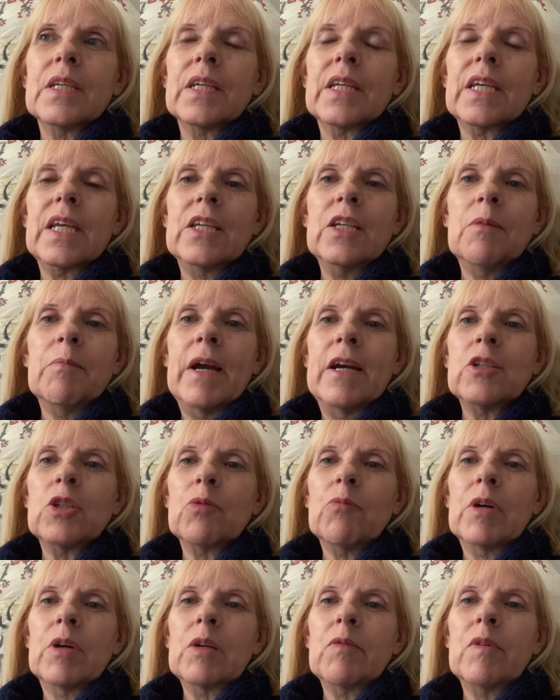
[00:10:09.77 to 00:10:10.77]
Can you
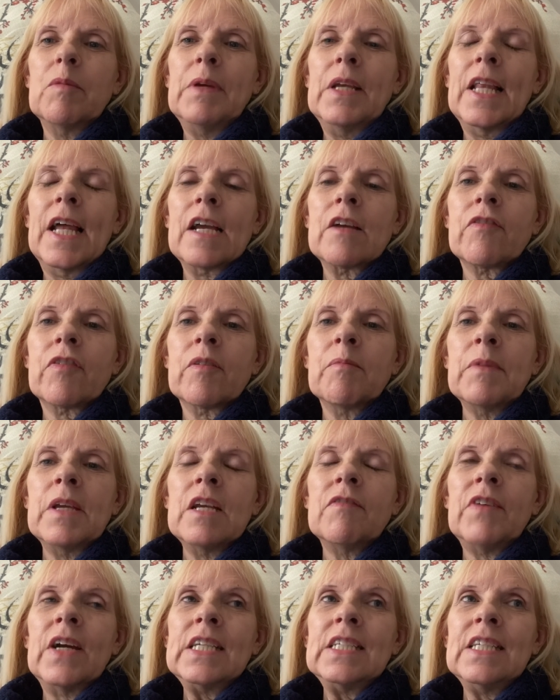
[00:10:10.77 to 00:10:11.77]
imagine what it would be like for me
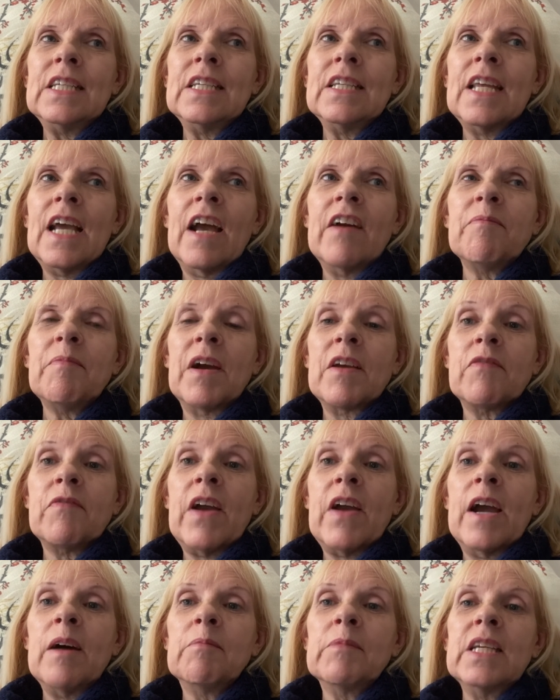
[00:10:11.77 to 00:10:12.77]
if I didn't have my
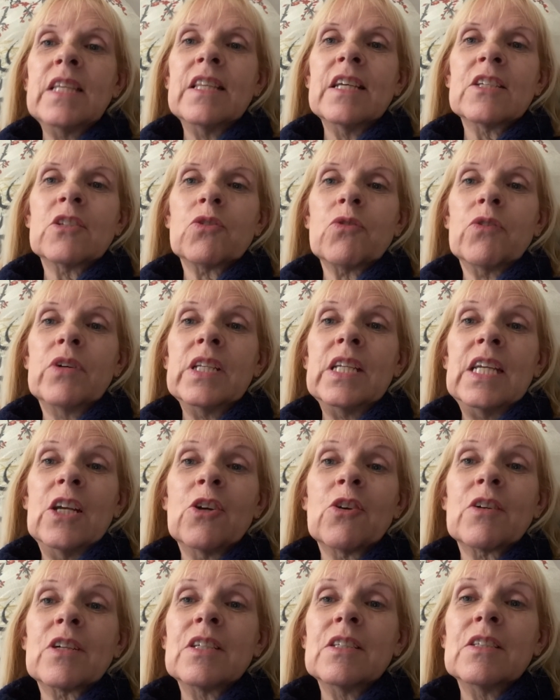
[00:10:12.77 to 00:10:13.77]
family that's on
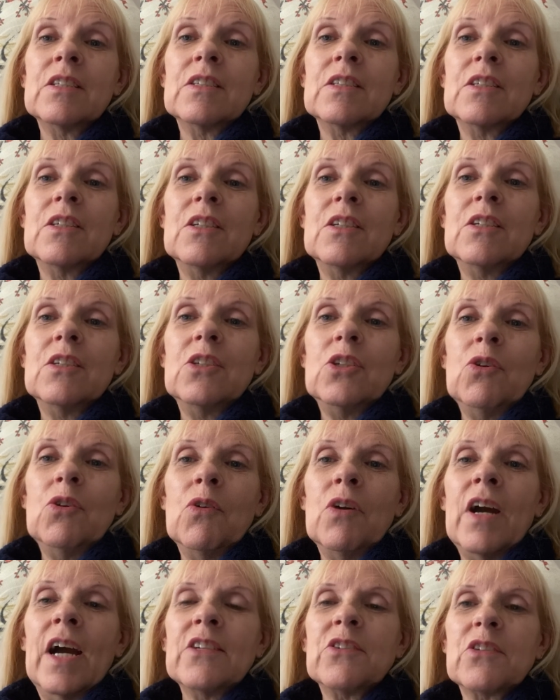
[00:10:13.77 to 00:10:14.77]
here? You
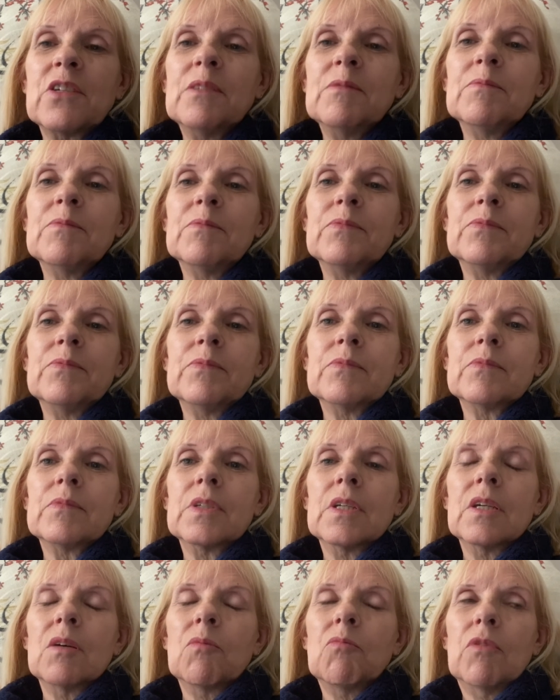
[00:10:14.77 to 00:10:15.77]
guys?
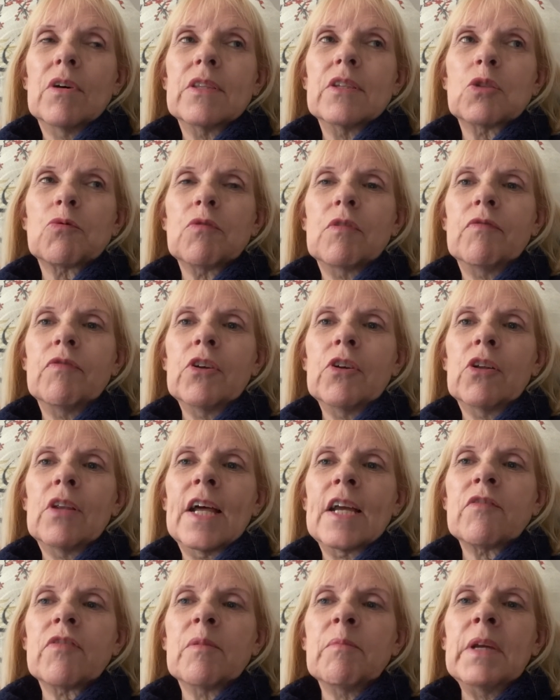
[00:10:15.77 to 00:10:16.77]
What this would feel
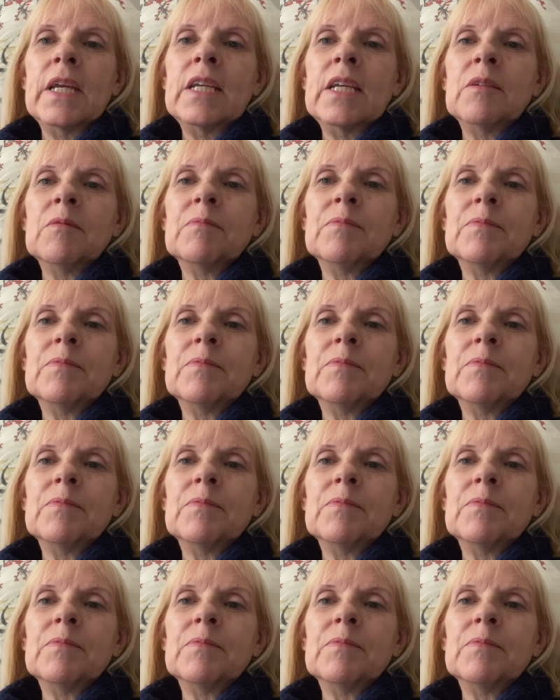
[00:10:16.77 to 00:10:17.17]
like for me?